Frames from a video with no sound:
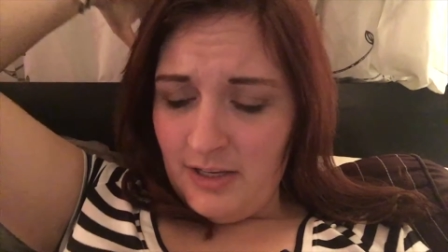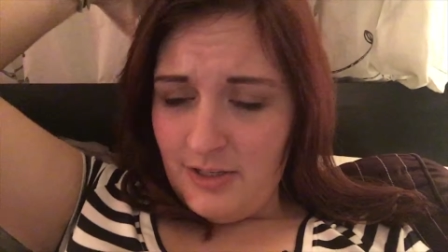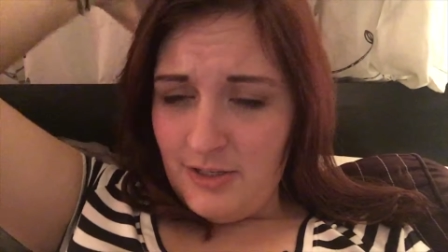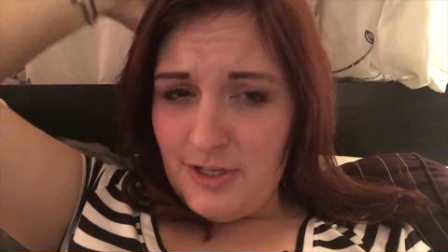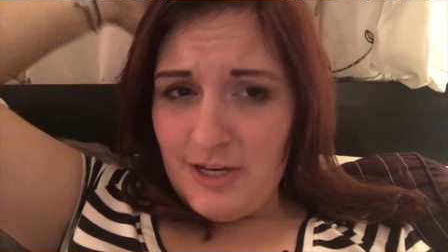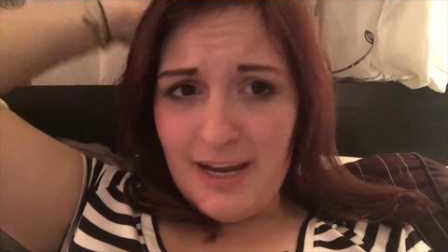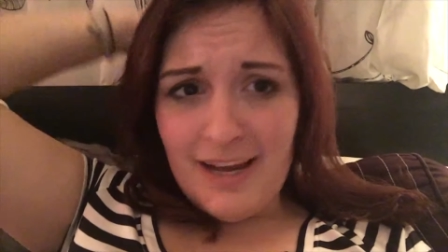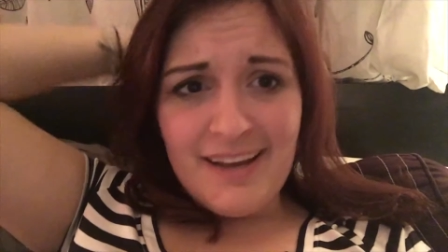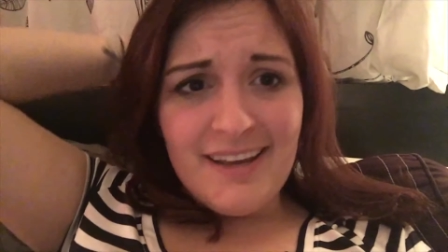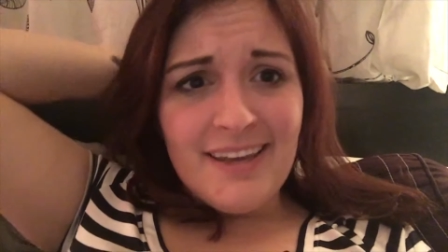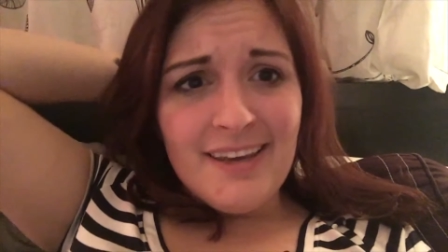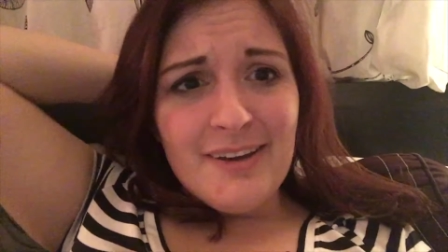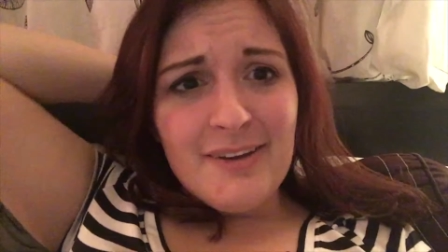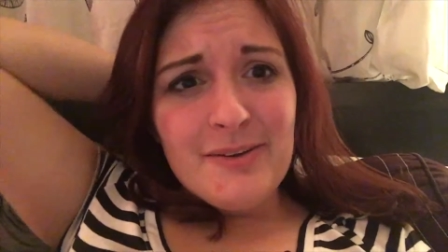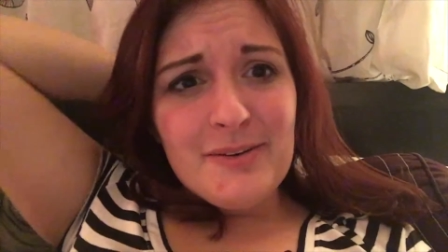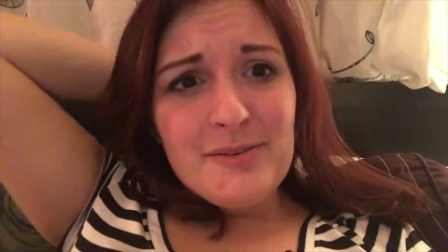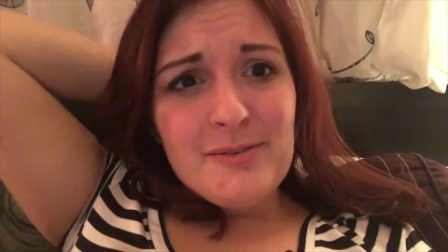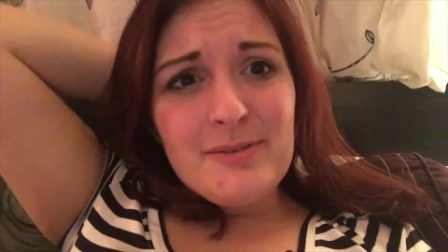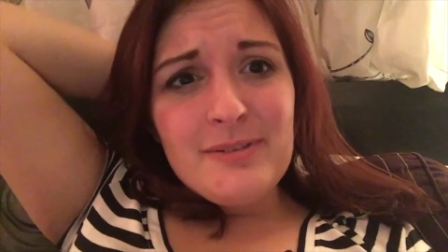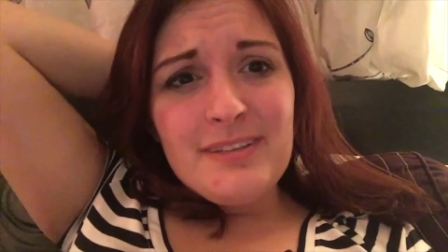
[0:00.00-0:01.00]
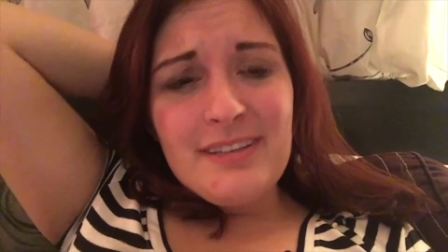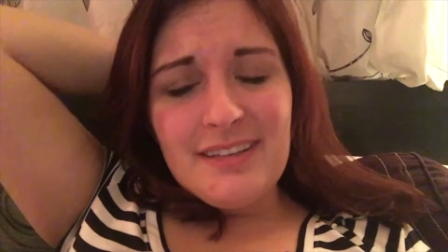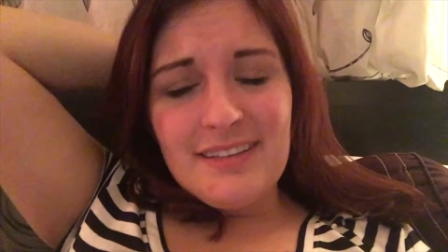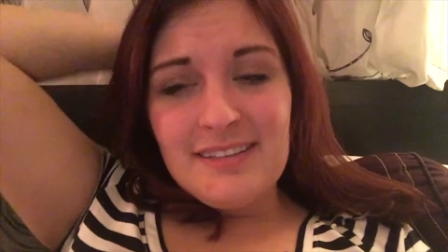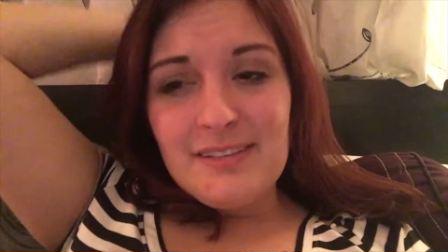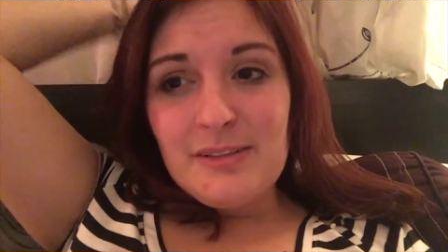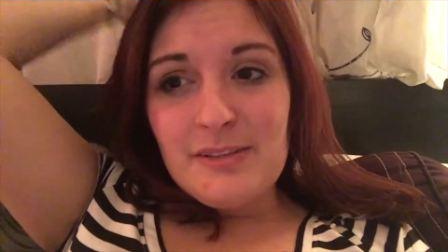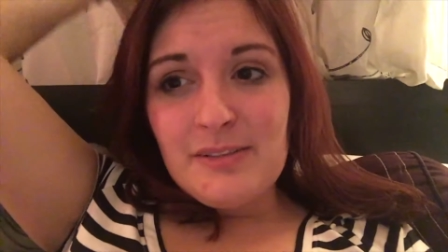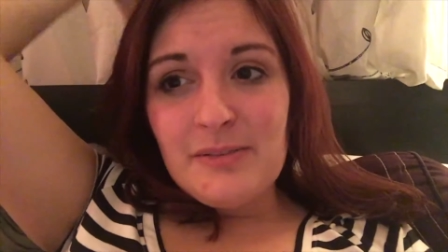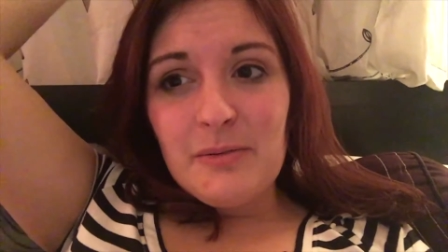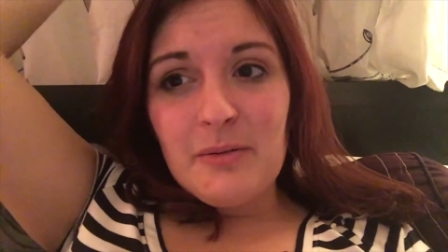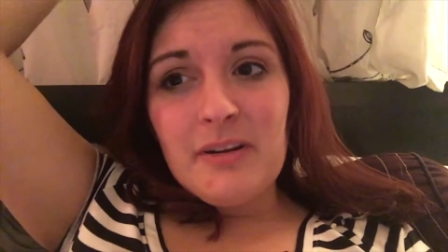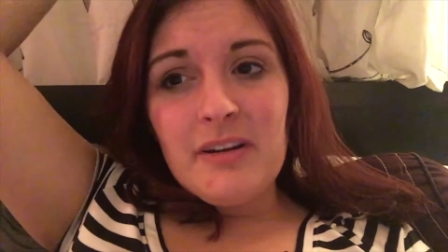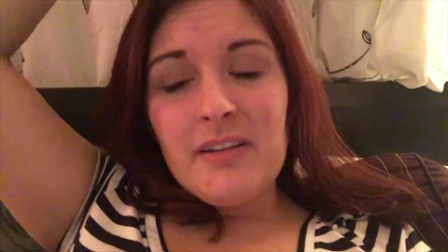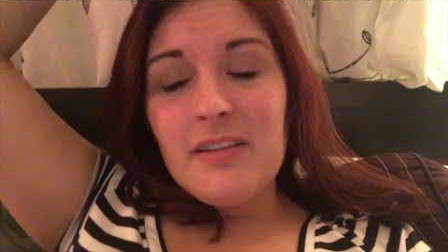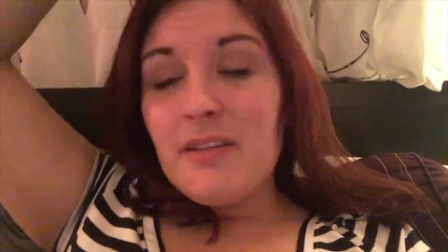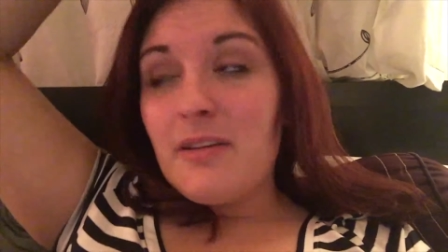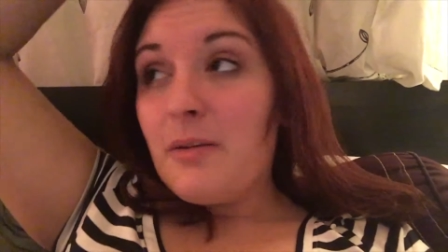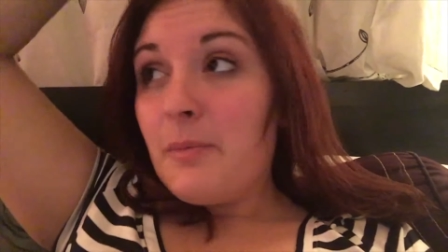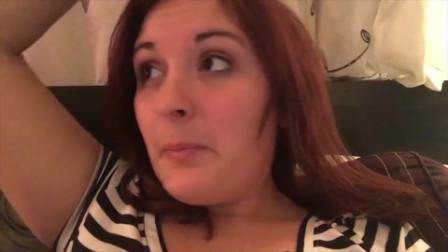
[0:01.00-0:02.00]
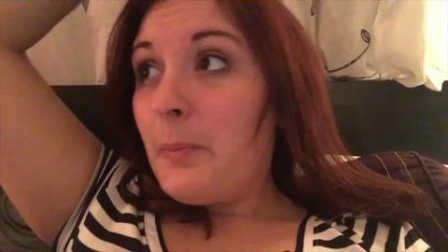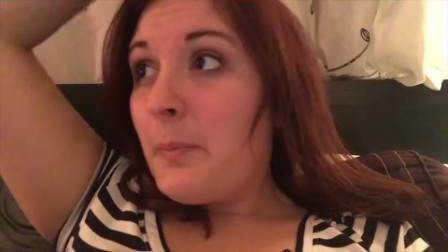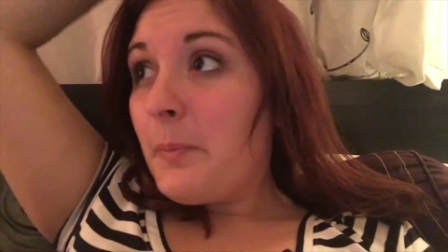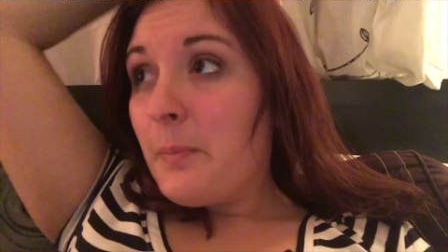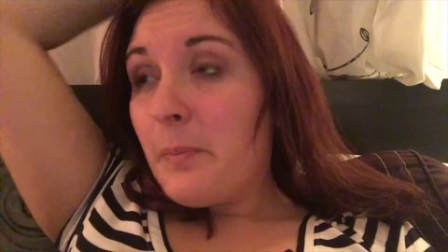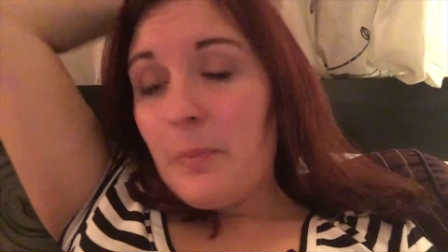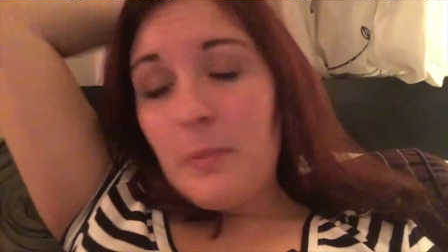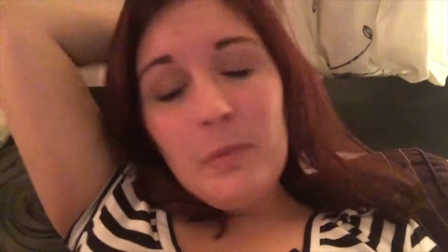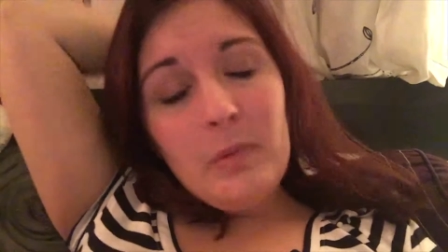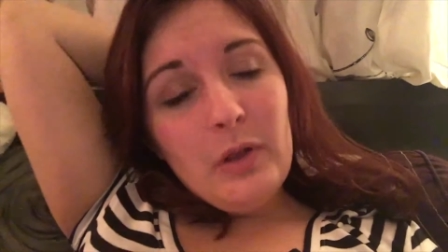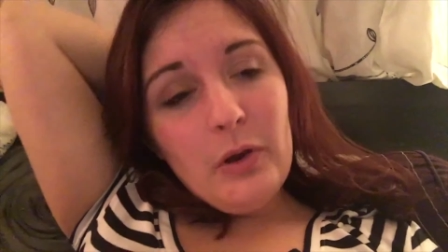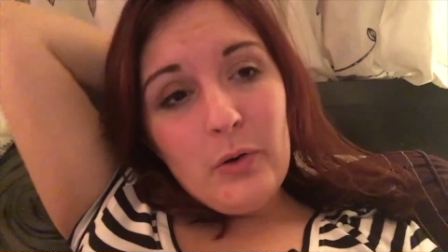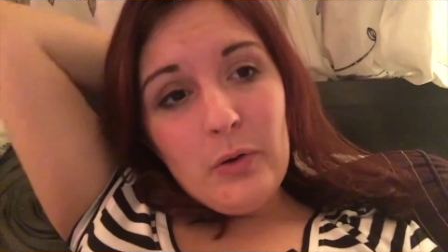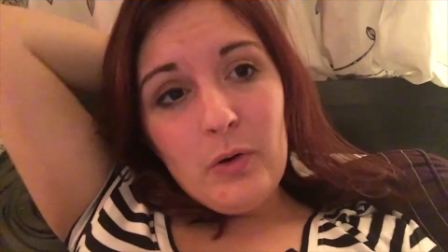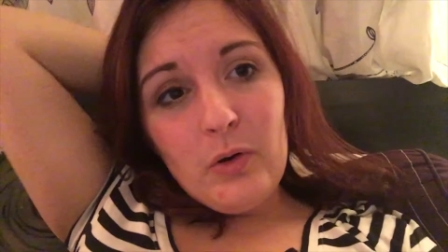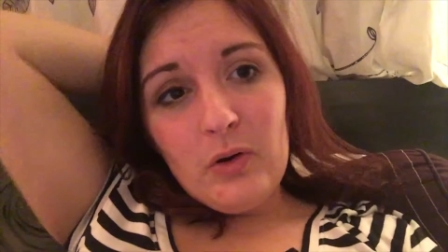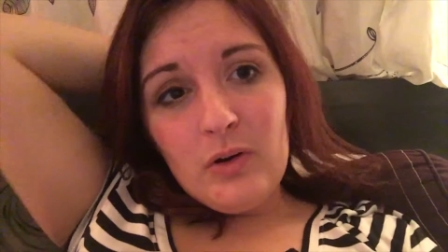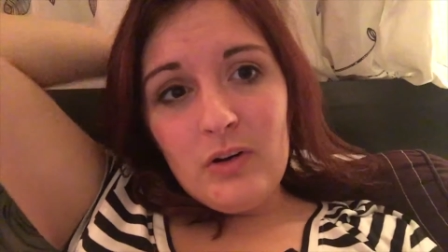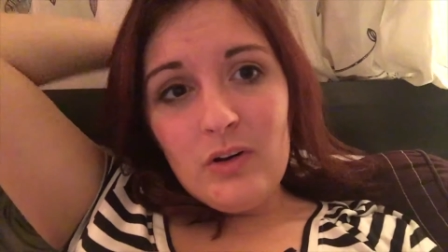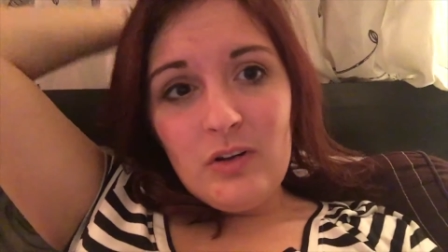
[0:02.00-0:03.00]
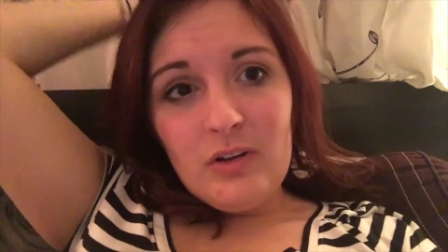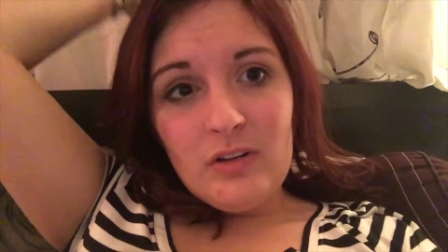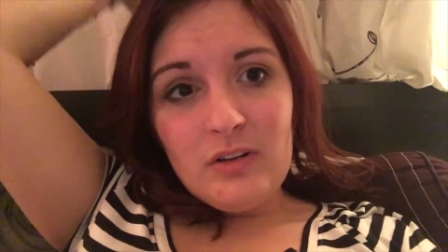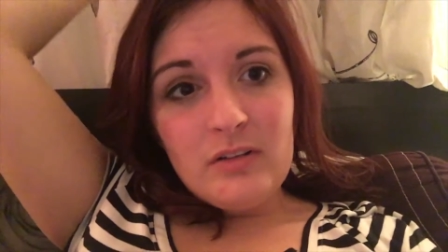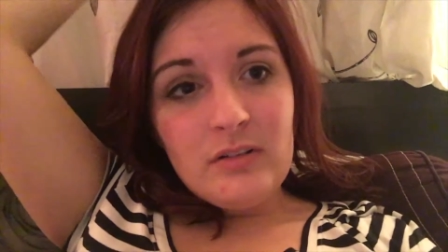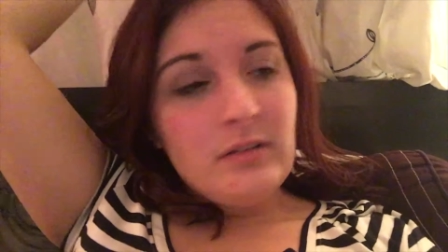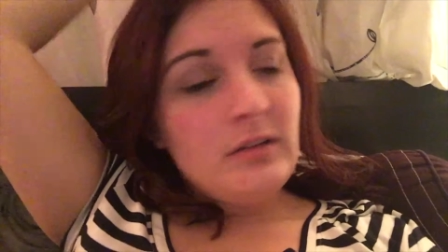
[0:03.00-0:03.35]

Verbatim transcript: Jackie O's. It's one of the local